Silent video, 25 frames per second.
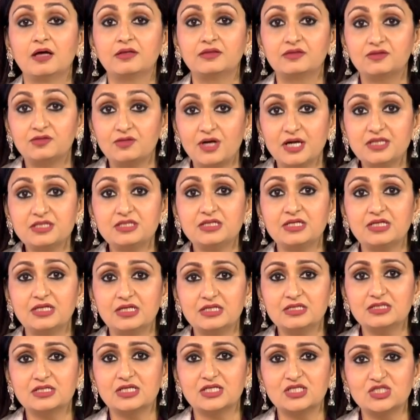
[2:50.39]
threatening
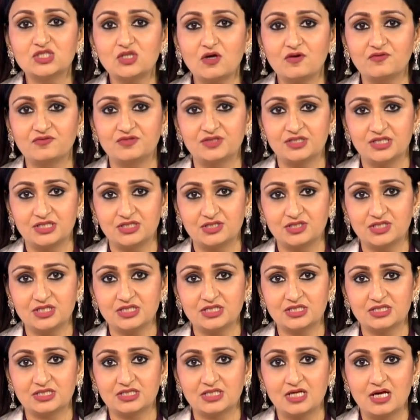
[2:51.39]
India's sovereign
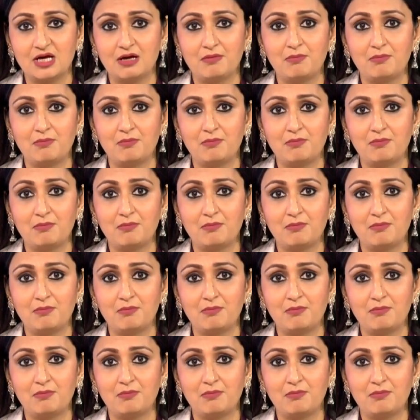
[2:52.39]
interests,